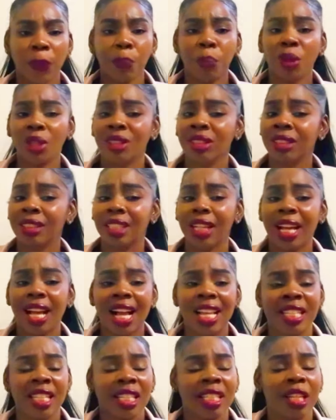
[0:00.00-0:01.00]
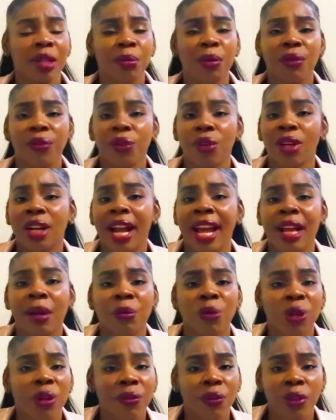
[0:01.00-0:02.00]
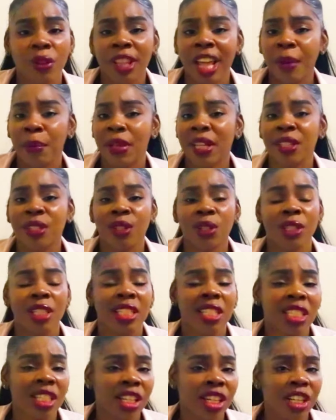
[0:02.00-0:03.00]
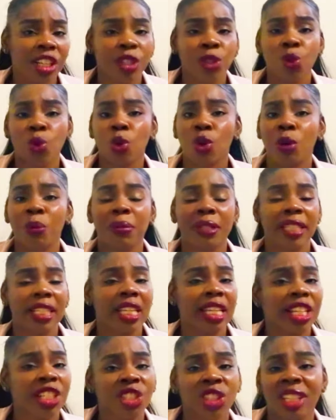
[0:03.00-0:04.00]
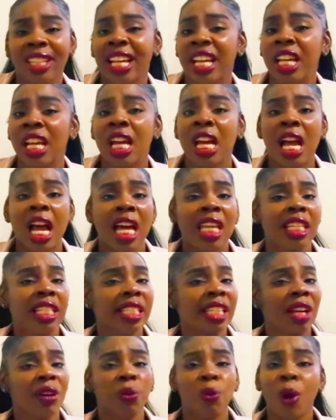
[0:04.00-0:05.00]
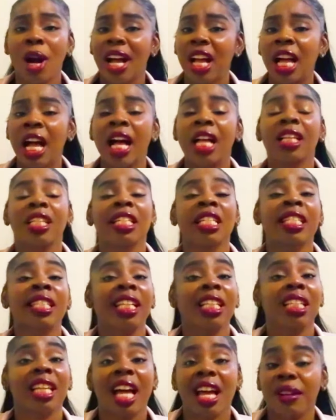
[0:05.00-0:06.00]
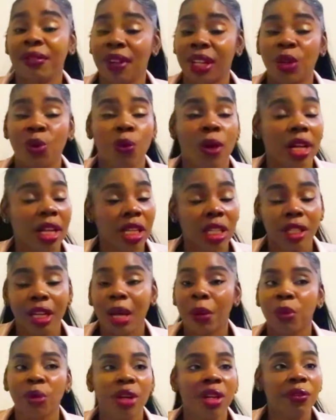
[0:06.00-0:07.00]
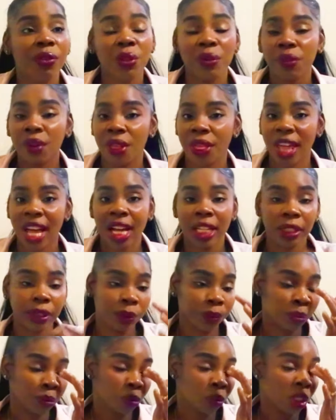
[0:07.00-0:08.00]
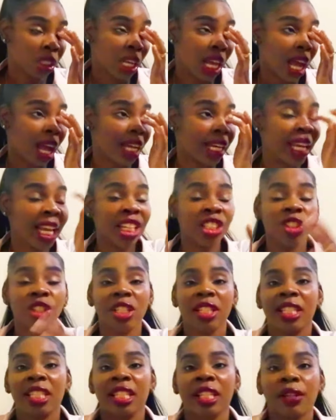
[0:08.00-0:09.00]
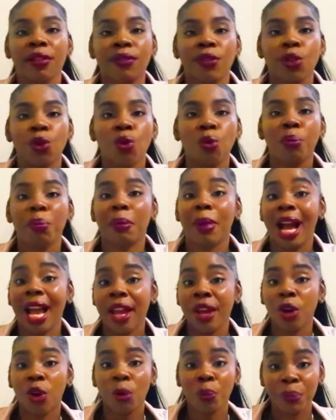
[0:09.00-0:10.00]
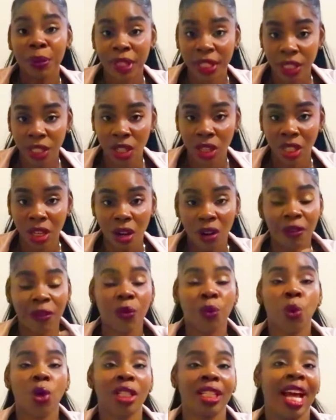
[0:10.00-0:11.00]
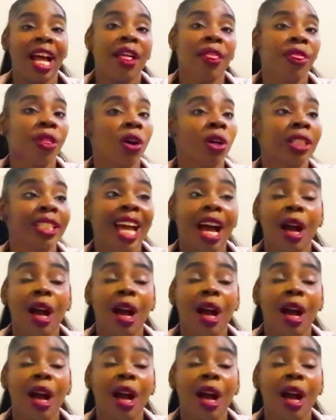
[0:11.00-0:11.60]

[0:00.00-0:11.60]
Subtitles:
But as I said before, I am grateful that my son is here, no complication, and he's alive and well. I'm grateful for that. I can just give you my opinion of what I thought